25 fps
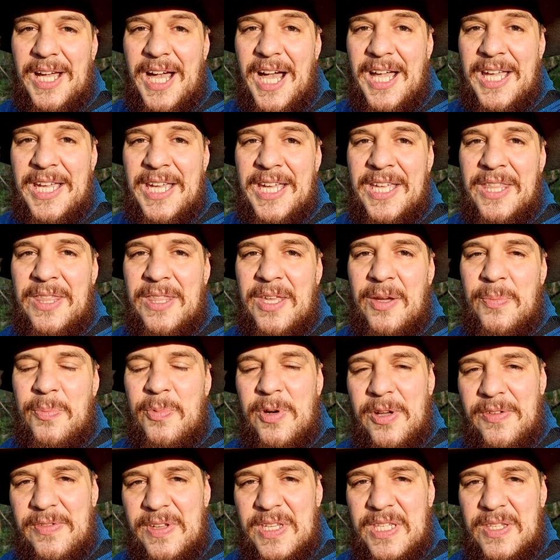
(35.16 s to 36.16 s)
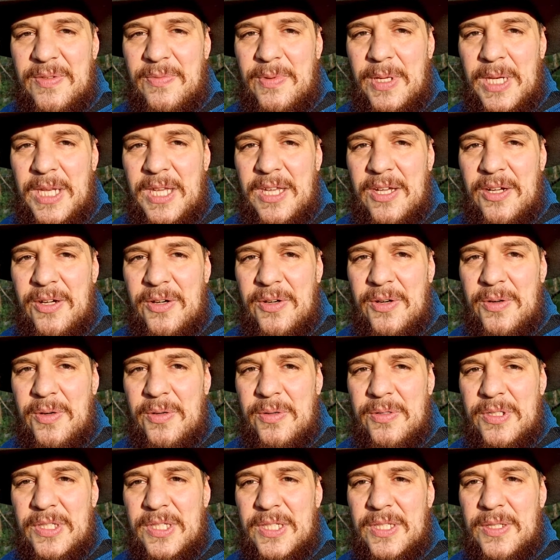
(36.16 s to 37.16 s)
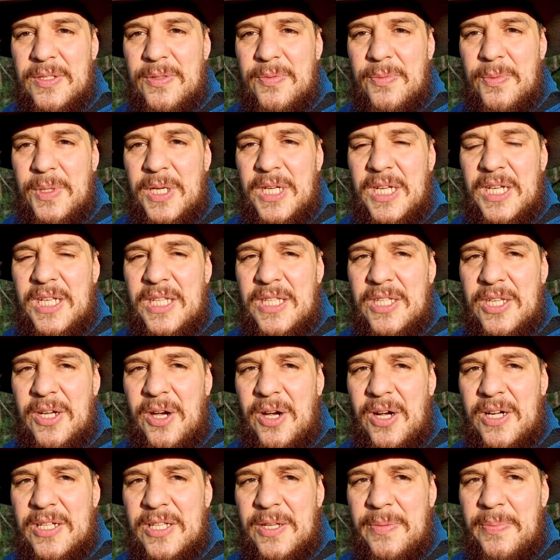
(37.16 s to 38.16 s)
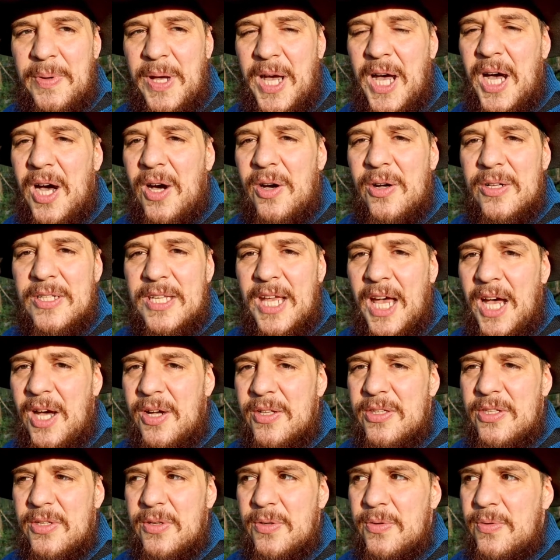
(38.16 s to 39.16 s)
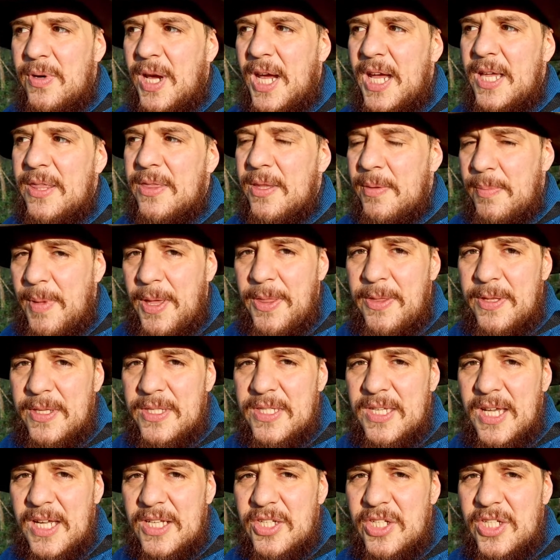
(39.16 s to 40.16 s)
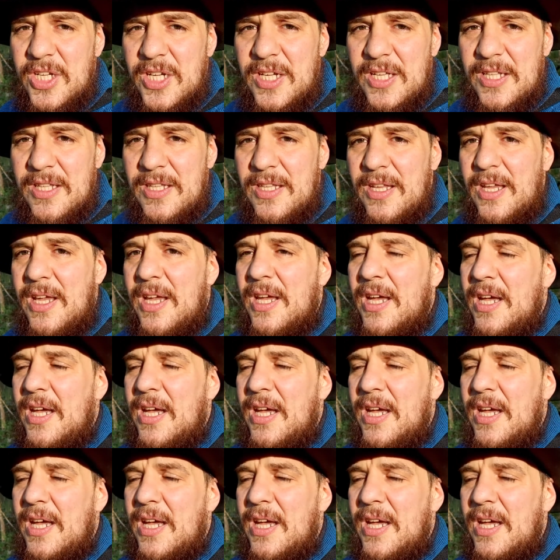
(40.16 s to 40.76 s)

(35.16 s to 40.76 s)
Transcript: In the previous videos, we talked about how to write the method section